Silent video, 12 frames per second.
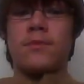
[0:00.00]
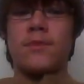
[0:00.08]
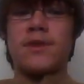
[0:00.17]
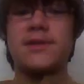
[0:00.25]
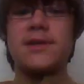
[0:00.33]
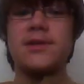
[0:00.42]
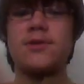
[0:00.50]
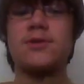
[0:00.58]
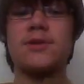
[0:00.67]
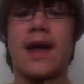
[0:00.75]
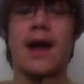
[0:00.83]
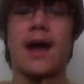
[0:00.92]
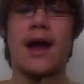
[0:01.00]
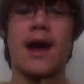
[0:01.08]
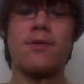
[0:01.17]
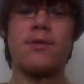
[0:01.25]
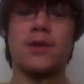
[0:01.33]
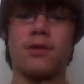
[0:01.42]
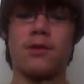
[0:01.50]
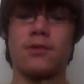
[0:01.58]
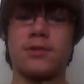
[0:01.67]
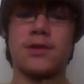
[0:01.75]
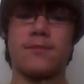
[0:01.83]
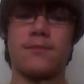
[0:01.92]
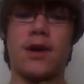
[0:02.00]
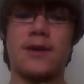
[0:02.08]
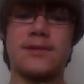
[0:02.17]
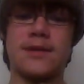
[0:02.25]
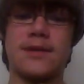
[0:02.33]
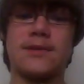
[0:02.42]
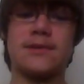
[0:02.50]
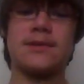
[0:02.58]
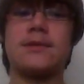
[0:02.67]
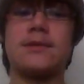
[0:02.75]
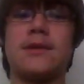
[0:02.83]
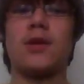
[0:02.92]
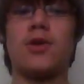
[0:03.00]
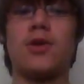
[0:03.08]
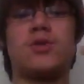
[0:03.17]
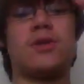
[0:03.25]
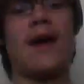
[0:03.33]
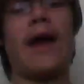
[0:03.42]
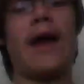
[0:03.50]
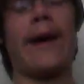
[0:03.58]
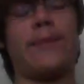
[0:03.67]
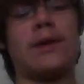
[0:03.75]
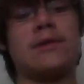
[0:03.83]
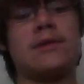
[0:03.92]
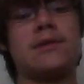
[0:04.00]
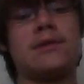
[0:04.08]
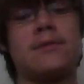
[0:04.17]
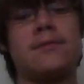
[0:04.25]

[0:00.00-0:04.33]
this is usually how it goes in the process. Usually that happens.